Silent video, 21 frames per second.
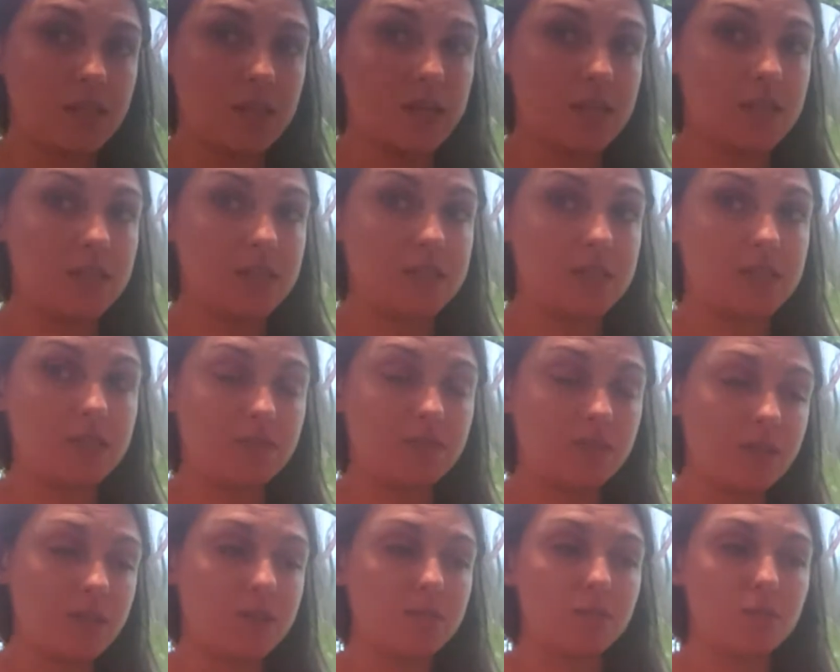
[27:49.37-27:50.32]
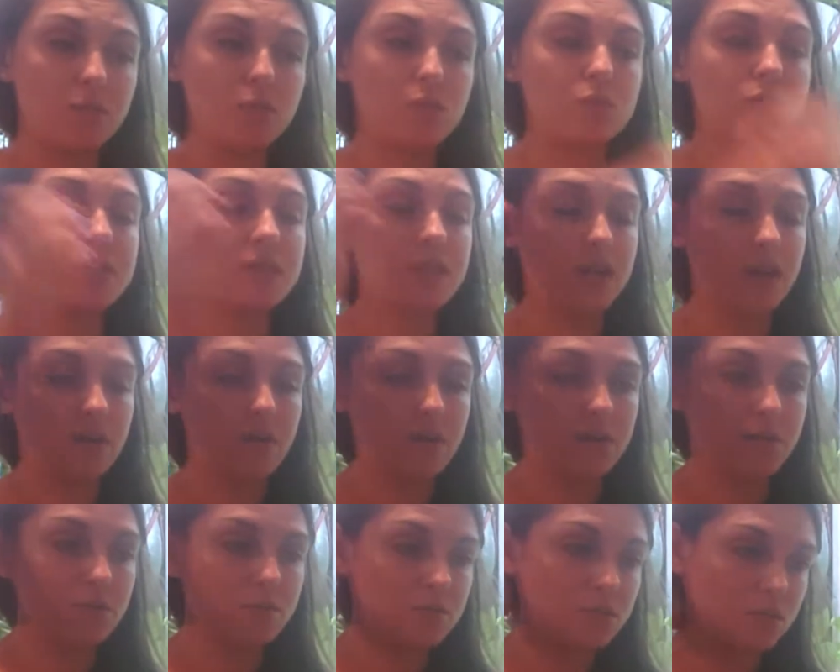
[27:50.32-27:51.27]
the Deviant Moon
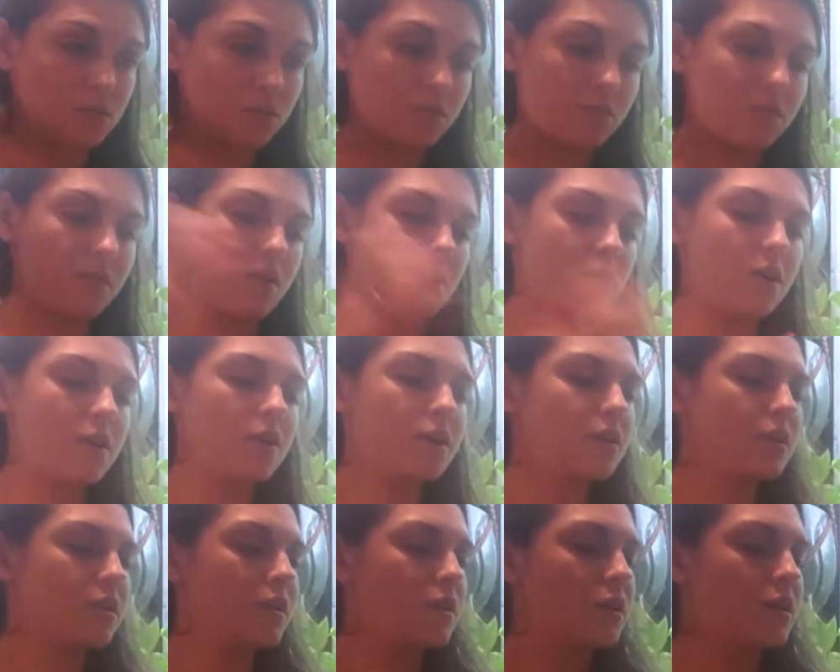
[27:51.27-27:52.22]
Tarot so far.